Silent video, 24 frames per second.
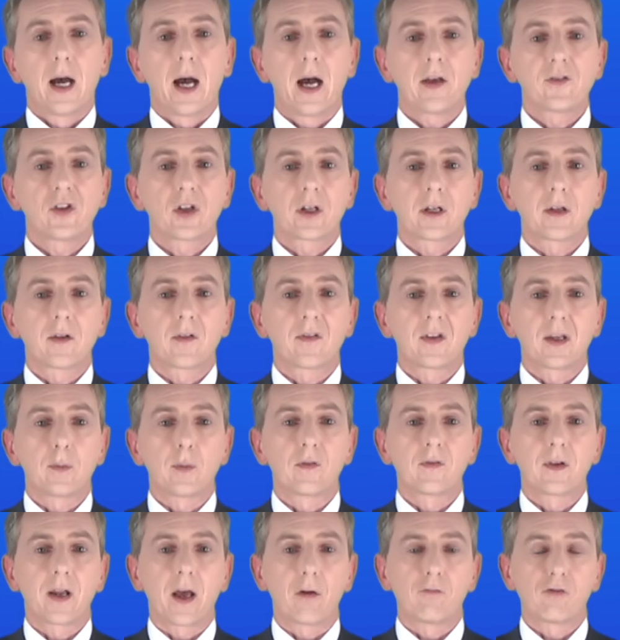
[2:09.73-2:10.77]
As you can see,
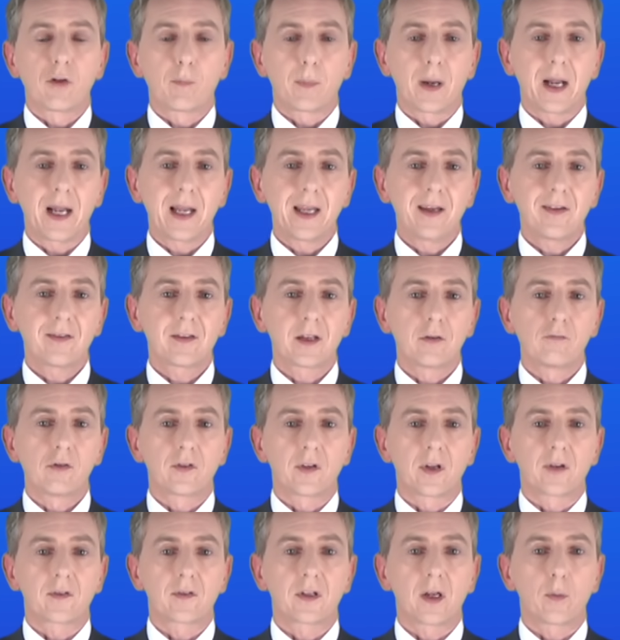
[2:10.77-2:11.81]
we've now replaced the
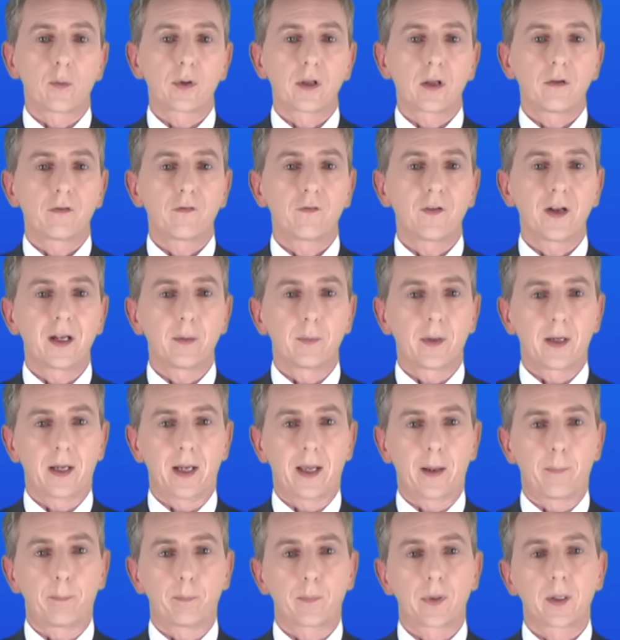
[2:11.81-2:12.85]
resistor with a filament
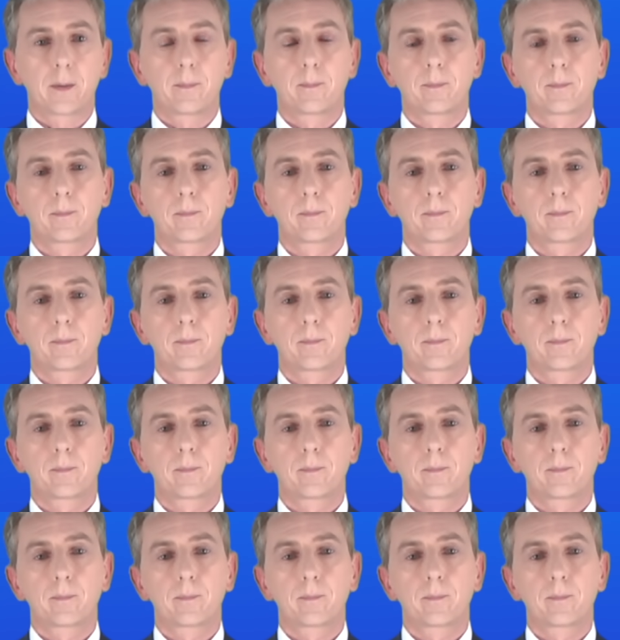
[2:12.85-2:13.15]
lamp.